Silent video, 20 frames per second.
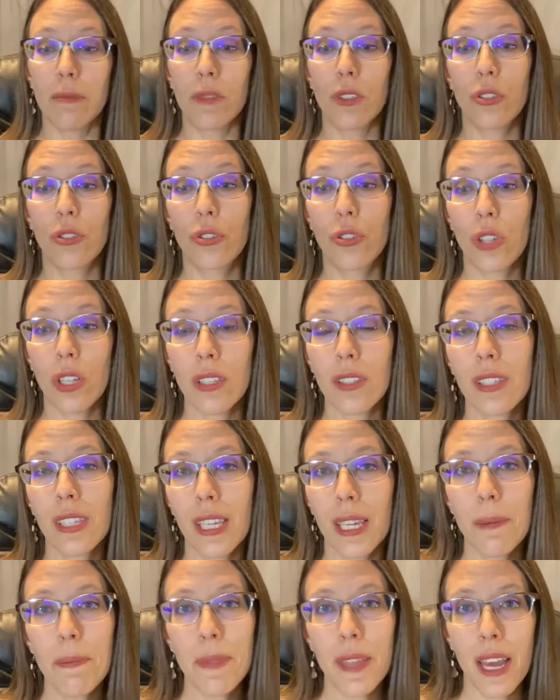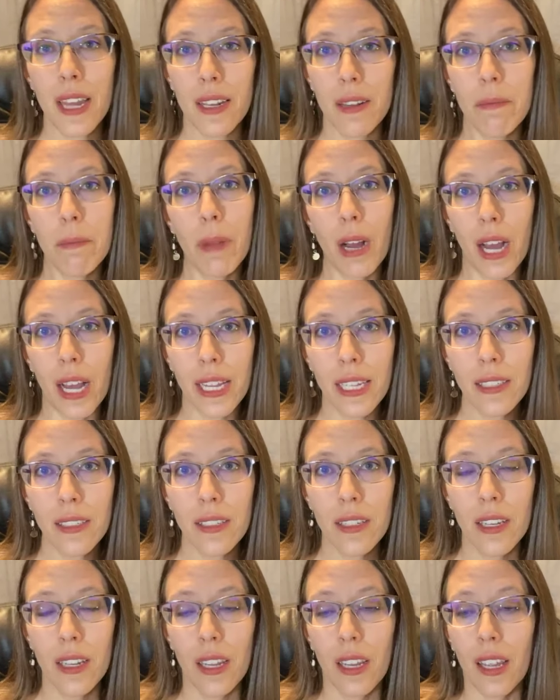just keep that in mind.
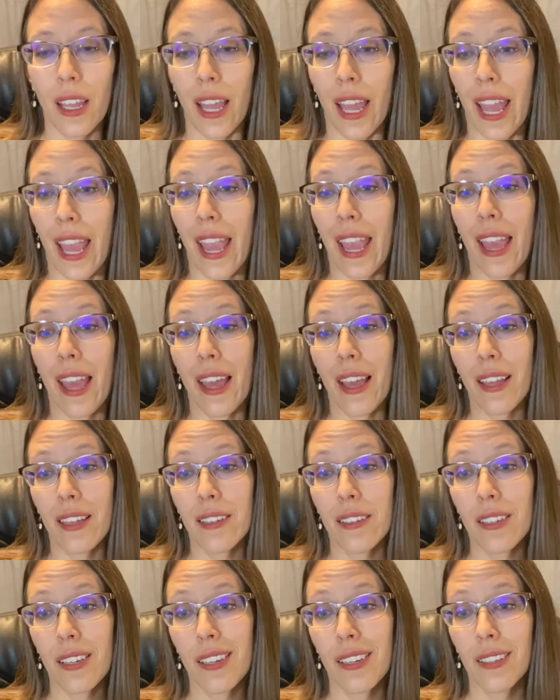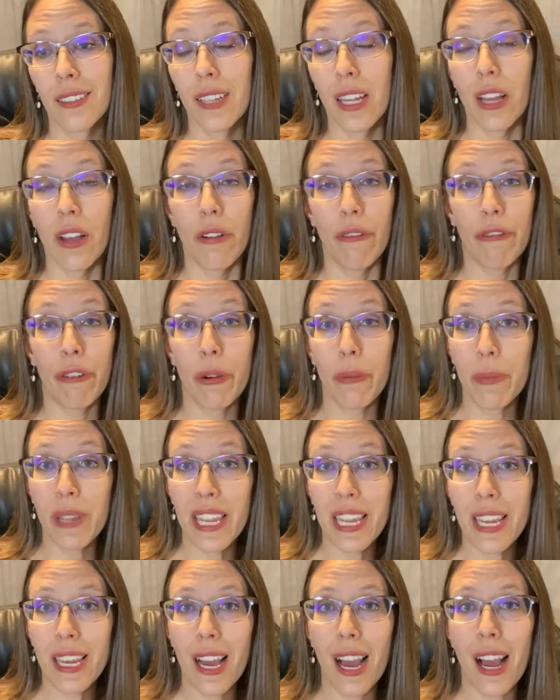And for
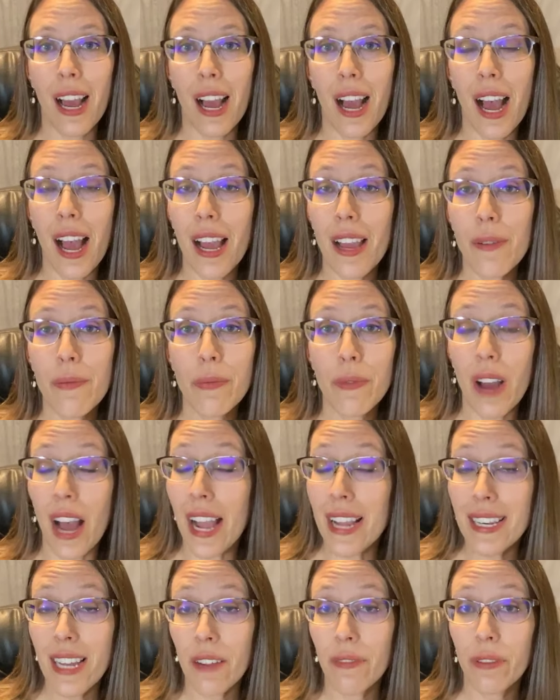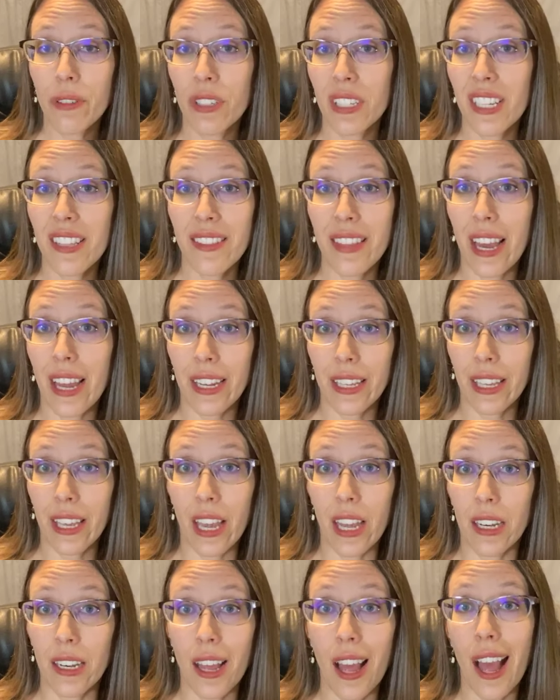me, I never did that
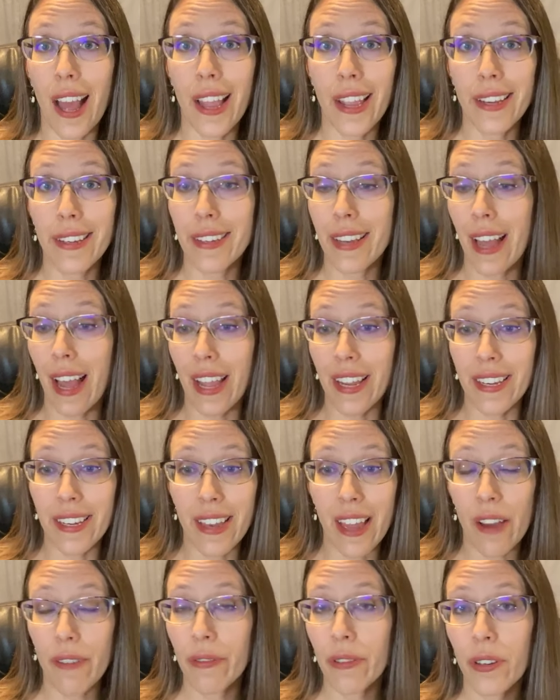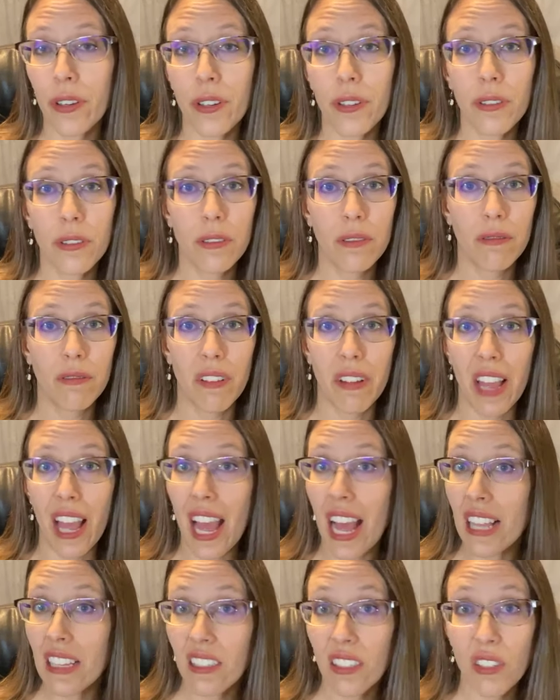again. I never
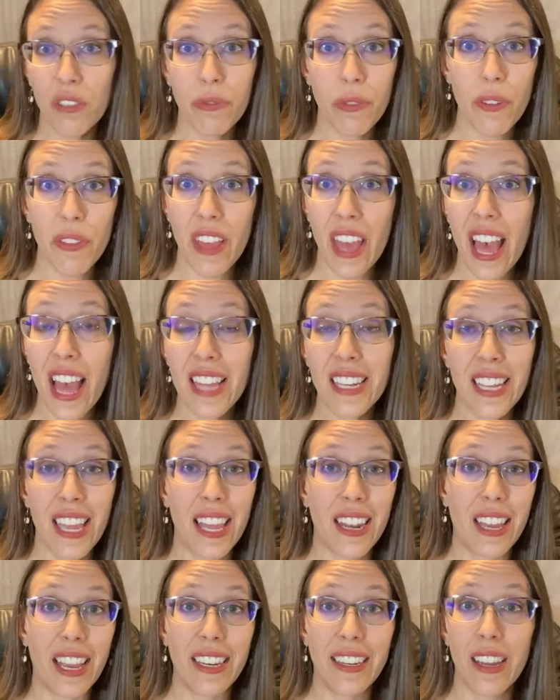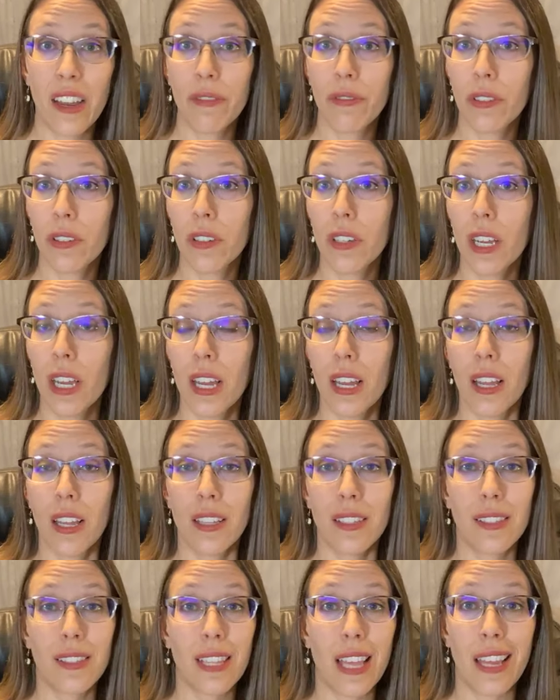asked for that, and I never
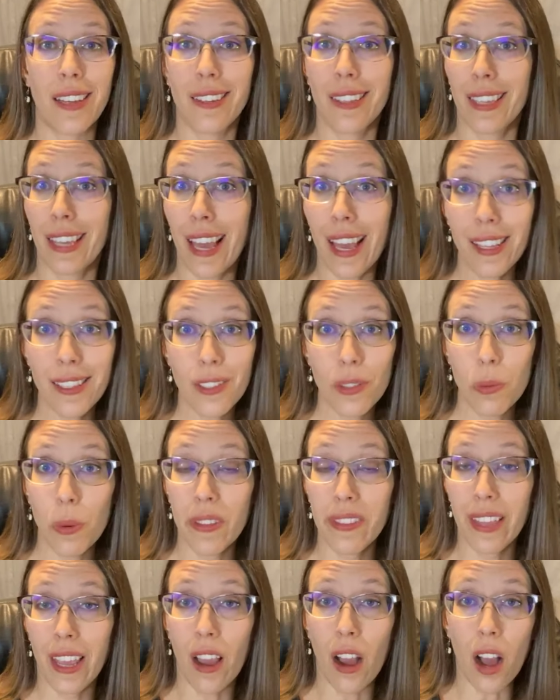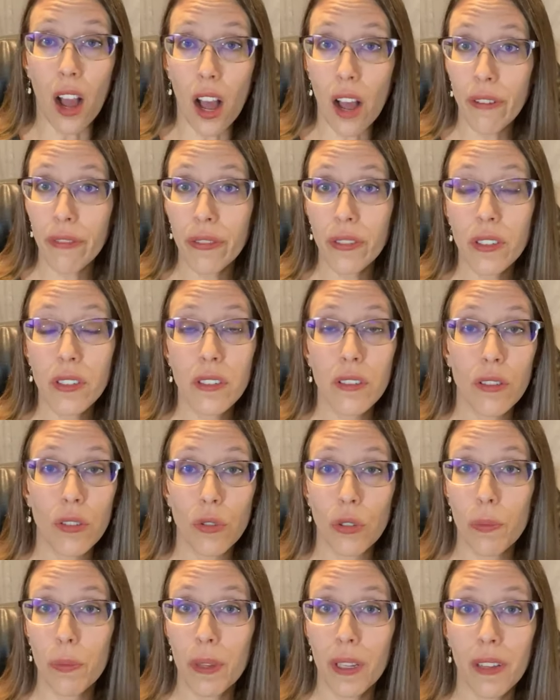said yes when they offered
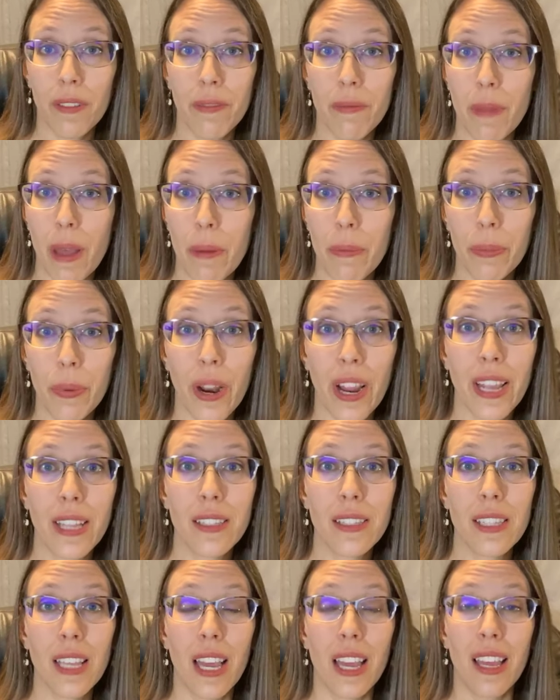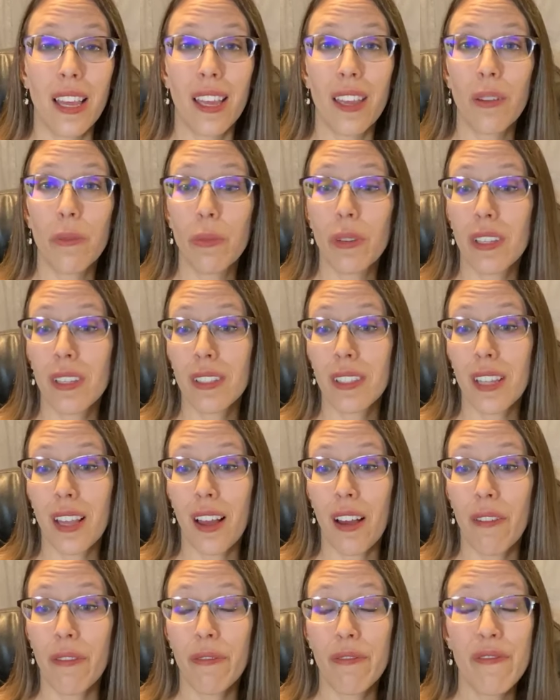stripping of membranes. It was
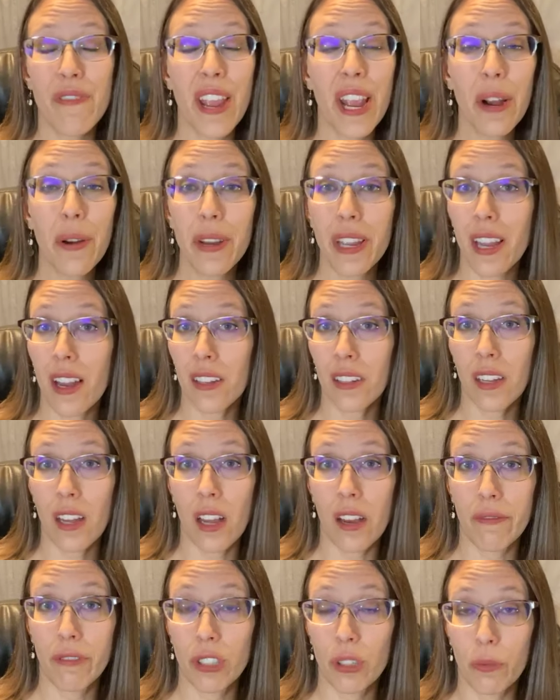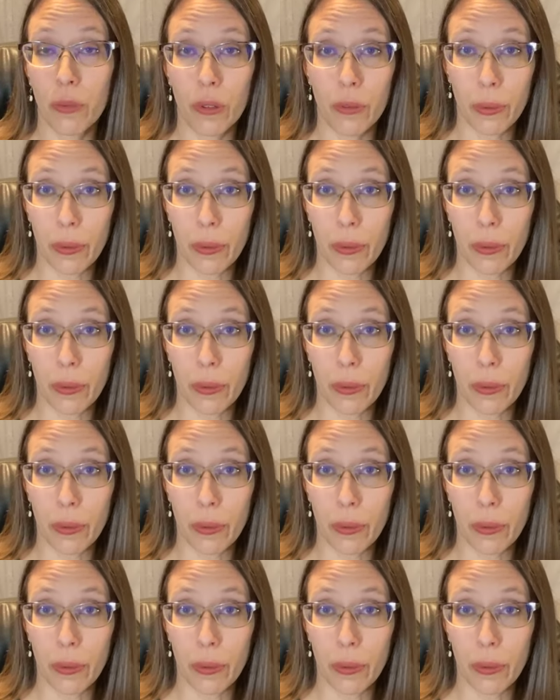a very uncomfortable